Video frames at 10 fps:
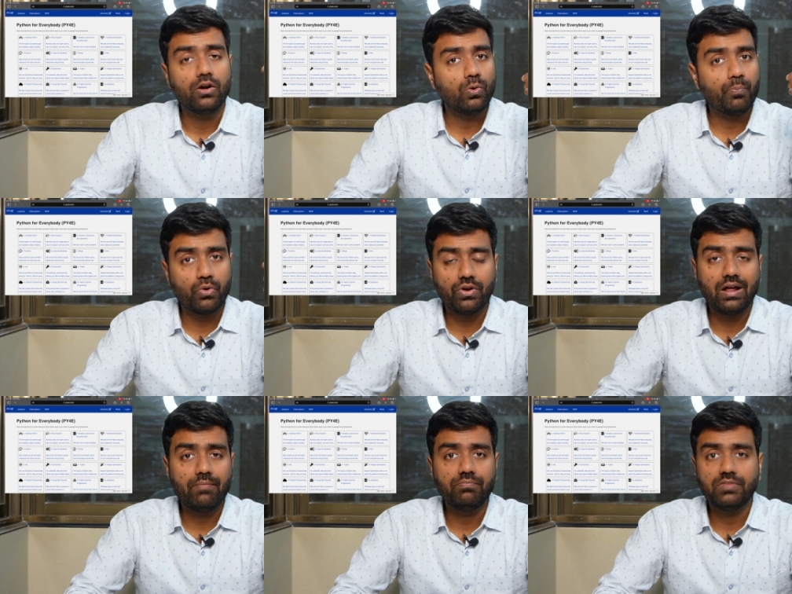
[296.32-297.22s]
to
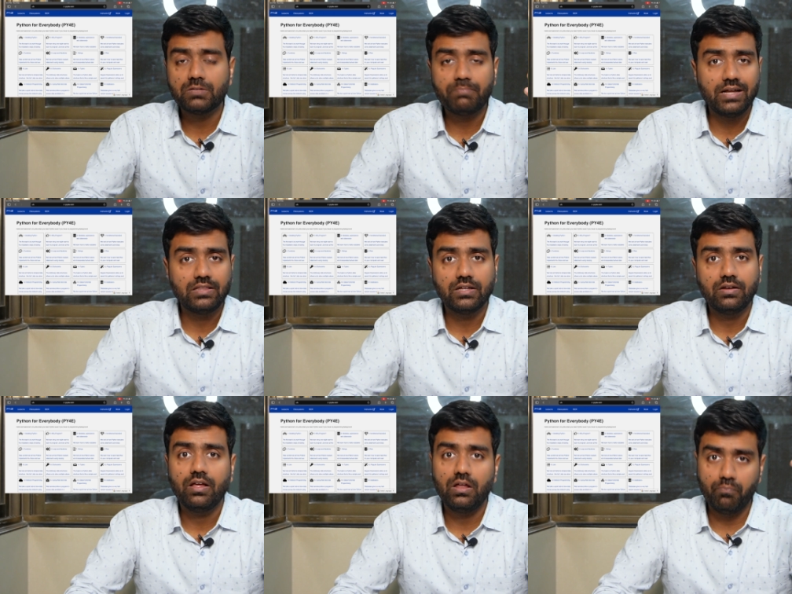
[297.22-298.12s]
program this
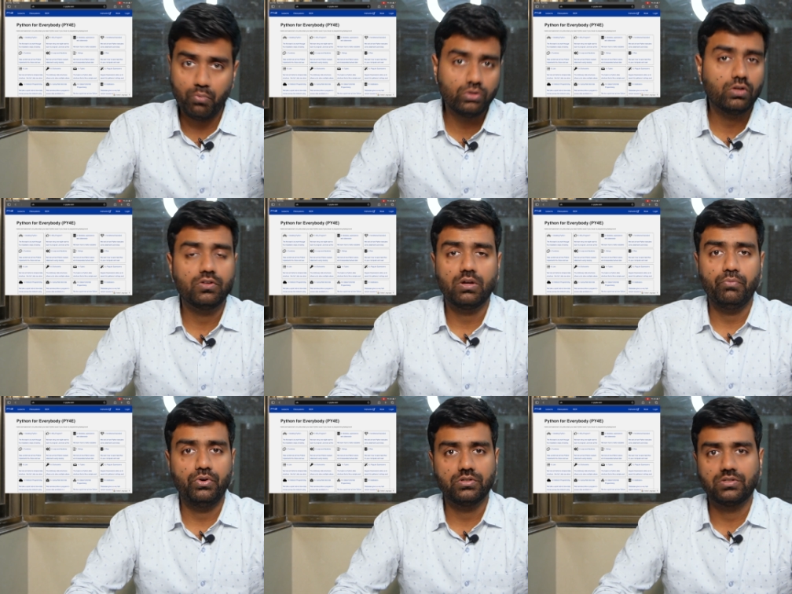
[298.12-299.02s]
Python in both of the
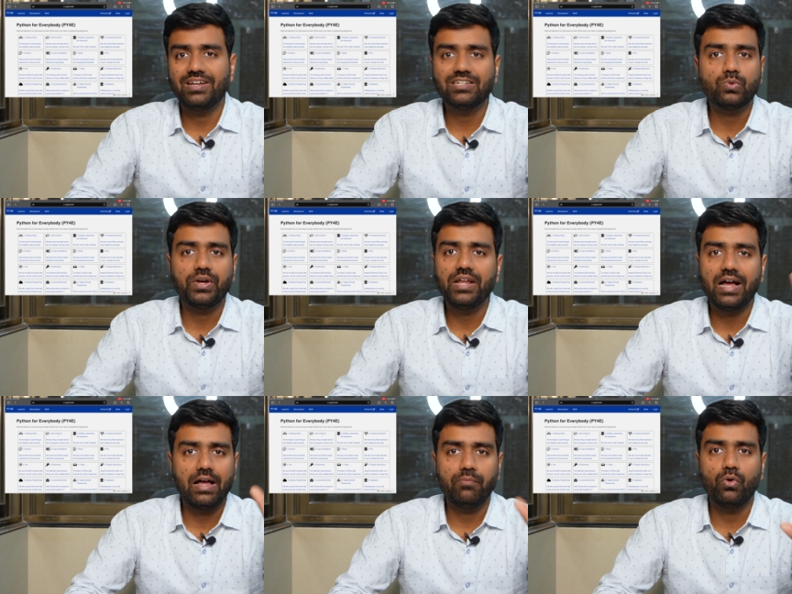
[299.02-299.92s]
computers. That's why
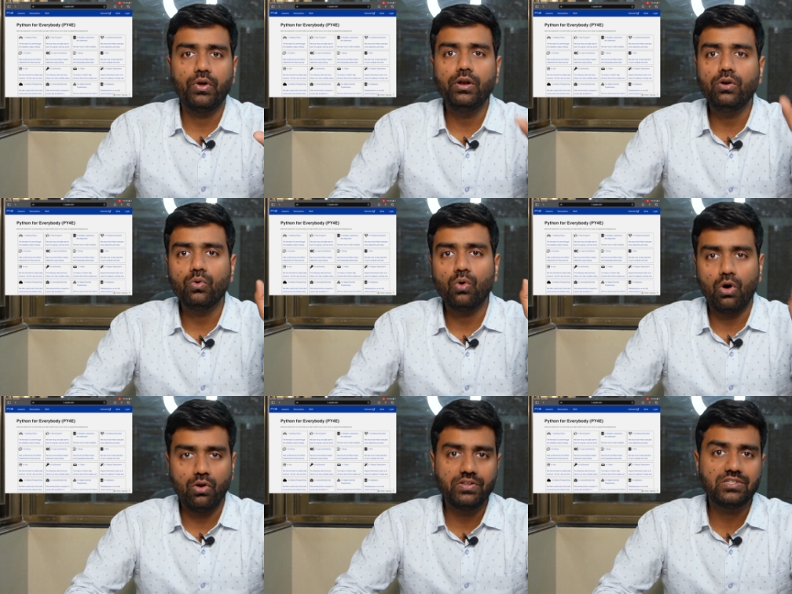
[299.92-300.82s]
I am going to
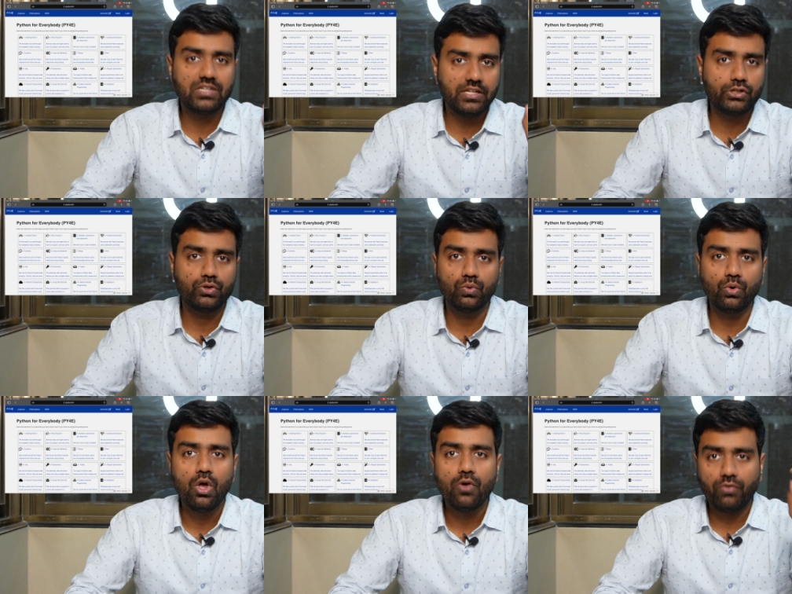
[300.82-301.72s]
always teach
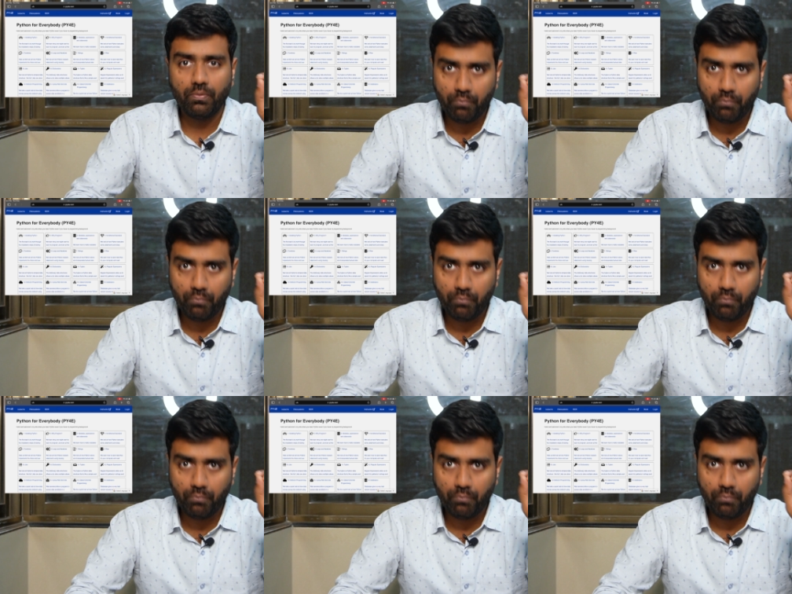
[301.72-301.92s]
you for